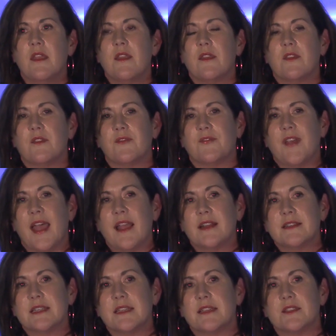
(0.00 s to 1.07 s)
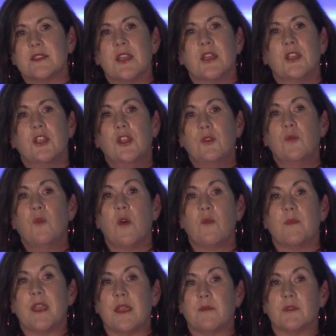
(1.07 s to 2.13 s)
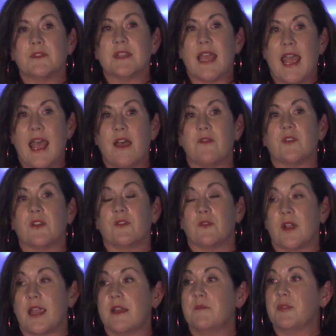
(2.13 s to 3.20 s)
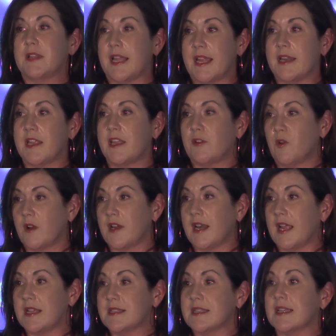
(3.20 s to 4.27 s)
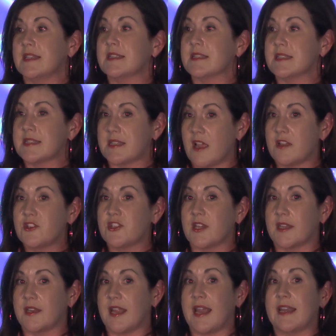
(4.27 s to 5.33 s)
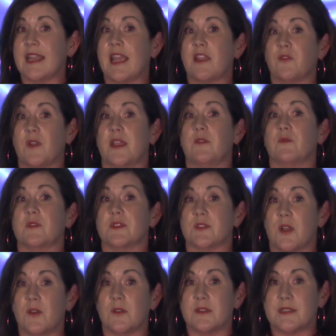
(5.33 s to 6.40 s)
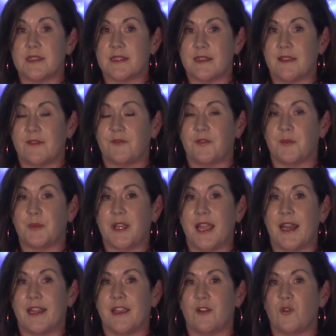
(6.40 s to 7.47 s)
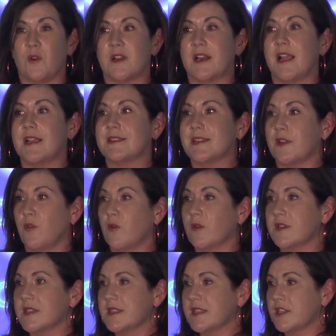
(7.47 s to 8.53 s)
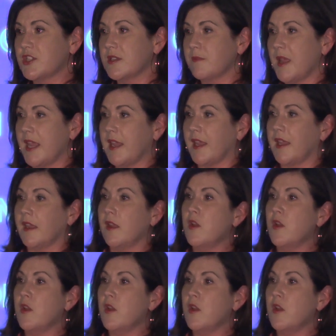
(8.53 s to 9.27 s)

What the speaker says: the fact is you won't be able to have a great planning and organizing discussion and get great results for planning and organizing or decision-making